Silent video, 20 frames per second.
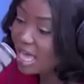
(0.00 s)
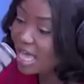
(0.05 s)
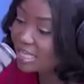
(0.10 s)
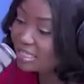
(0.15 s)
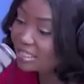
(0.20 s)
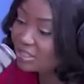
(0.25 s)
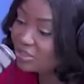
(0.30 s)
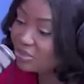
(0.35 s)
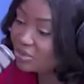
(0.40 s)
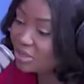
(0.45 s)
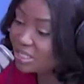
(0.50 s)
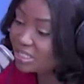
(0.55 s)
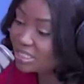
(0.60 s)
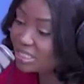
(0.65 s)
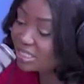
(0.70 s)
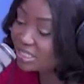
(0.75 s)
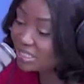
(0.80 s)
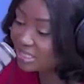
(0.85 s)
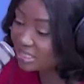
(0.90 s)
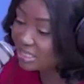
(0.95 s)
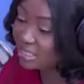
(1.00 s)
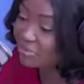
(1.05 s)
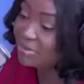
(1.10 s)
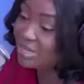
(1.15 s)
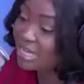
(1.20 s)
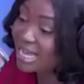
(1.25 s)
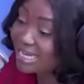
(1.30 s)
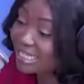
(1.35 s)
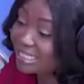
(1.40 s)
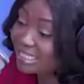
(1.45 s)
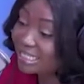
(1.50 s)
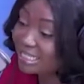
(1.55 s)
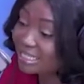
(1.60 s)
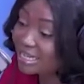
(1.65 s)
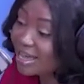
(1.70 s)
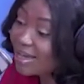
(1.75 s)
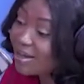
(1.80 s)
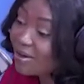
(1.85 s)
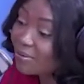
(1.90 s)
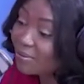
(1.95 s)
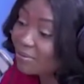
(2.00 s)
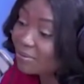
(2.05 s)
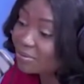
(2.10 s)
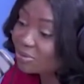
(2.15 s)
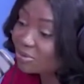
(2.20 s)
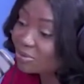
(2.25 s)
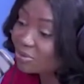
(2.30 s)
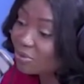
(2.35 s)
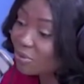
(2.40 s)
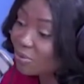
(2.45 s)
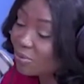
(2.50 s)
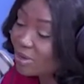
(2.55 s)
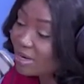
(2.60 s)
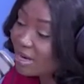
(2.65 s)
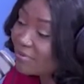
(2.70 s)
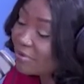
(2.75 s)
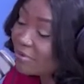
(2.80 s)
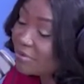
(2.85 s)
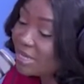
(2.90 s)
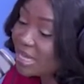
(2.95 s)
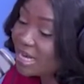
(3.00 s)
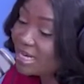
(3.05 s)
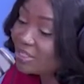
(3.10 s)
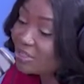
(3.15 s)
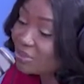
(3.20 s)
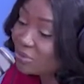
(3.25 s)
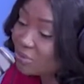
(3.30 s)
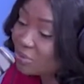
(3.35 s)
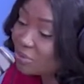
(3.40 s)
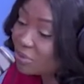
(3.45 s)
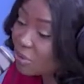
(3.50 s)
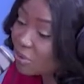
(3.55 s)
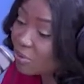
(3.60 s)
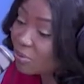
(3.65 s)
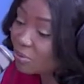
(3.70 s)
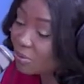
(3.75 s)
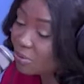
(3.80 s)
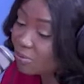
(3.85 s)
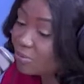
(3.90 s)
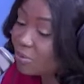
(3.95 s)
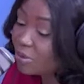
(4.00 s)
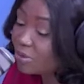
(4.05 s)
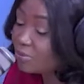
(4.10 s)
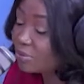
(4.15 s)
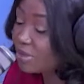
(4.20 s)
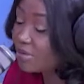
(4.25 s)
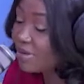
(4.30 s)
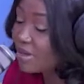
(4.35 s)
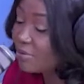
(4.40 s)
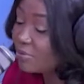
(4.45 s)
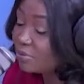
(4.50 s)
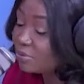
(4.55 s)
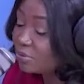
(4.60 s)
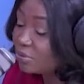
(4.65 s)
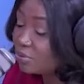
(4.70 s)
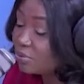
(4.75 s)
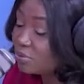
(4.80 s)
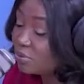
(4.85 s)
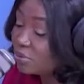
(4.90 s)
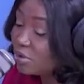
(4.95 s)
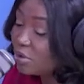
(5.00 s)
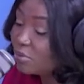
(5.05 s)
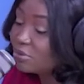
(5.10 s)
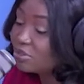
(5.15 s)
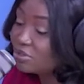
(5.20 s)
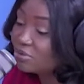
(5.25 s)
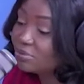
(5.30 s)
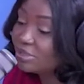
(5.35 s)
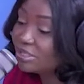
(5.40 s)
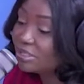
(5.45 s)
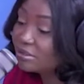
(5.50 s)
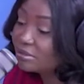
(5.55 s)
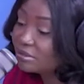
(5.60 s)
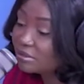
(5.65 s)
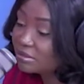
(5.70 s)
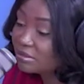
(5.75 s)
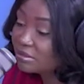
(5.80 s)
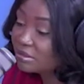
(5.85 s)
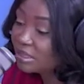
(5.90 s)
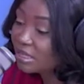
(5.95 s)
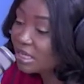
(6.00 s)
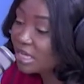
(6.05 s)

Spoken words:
and it is the reality now. So whatever reality you thought, whatever you thought was real,